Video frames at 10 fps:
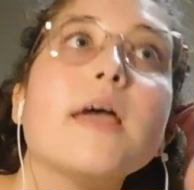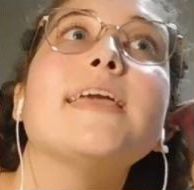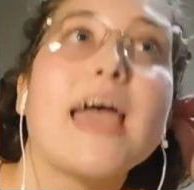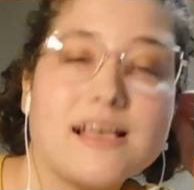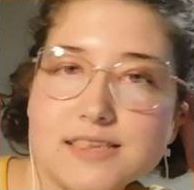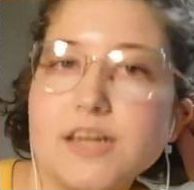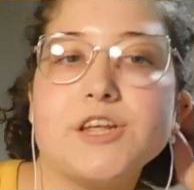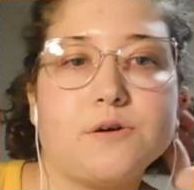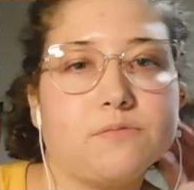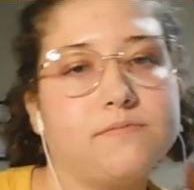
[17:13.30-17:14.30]
Yes, I
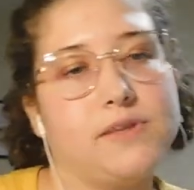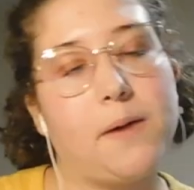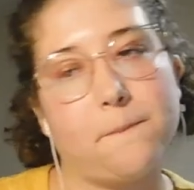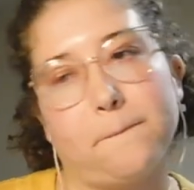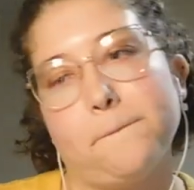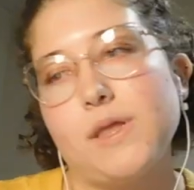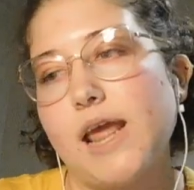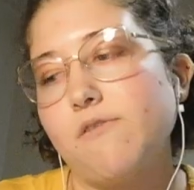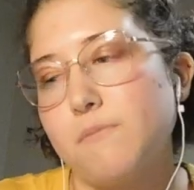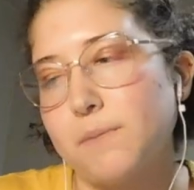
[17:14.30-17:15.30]
do. Yep. And
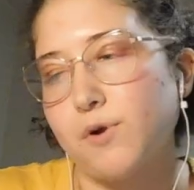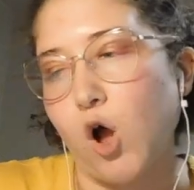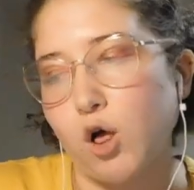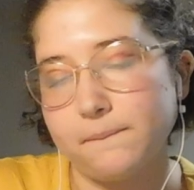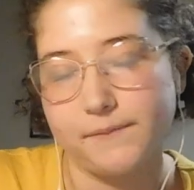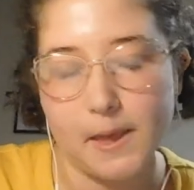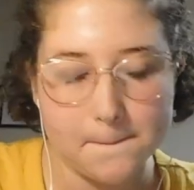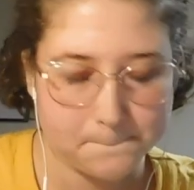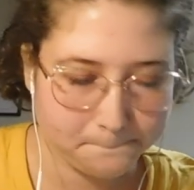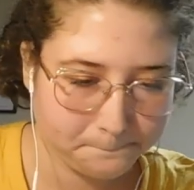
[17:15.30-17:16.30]
I remember all. Yep.